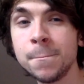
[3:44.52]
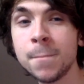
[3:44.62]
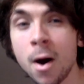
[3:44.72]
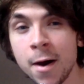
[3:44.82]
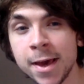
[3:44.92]

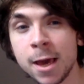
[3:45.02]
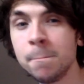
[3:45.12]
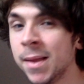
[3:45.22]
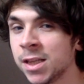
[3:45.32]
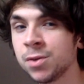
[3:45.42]
my
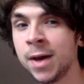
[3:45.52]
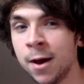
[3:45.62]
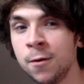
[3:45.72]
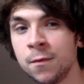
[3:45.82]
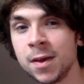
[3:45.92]
mental
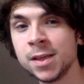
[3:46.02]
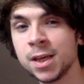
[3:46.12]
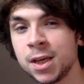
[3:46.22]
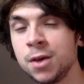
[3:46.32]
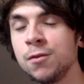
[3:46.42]
health is
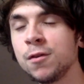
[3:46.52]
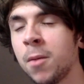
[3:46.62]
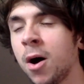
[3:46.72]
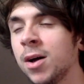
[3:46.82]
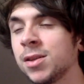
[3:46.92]
a
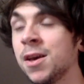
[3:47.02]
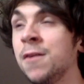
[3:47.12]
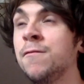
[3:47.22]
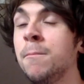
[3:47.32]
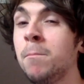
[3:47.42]
huge part
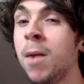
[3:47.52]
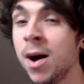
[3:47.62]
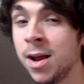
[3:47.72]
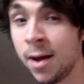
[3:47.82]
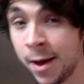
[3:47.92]
of
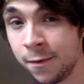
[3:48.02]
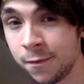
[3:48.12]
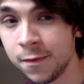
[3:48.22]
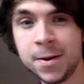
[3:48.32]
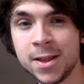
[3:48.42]
my
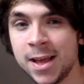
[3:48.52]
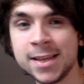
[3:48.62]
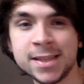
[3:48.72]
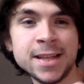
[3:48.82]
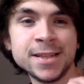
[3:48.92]
life. Now
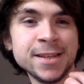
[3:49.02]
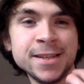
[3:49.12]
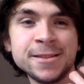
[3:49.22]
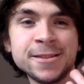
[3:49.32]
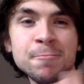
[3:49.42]
that
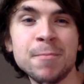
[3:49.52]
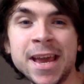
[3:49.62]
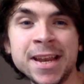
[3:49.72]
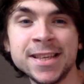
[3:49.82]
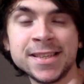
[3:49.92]
sentence
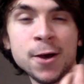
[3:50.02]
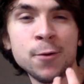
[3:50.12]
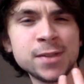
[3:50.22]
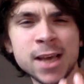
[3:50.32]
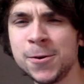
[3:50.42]
may in
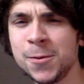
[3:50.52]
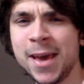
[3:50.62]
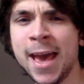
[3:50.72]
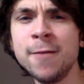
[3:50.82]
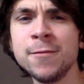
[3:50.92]
itself sound a
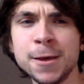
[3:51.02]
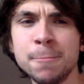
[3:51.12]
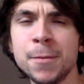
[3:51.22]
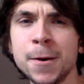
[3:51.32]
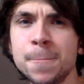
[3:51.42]
bit
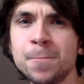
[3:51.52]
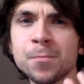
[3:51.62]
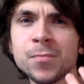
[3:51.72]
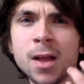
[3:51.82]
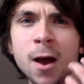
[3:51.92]
heavy, but
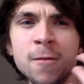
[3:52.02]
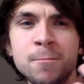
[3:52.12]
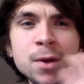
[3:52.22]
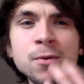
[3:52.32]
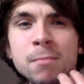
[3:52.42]

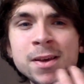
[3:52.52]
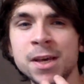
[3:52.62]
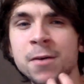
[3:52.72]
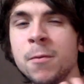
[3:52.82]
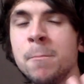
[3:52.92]
I've built
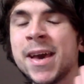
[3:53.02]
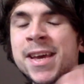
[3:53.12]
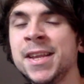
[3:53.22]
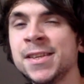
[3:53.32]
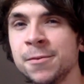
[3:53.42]
myself a
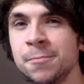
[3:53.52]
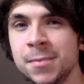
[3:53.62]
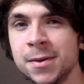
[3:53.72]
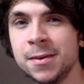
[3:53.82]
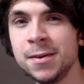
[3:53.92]

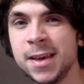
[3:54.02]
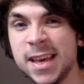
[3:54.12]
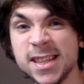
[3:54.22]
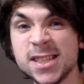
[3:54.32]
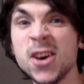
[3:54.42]
mechanism
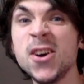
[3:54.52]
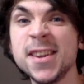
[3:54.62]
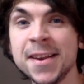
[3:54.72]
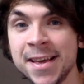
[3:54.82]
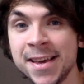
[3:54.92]

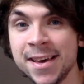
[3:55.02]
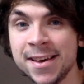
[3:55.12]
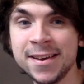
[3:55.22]
internally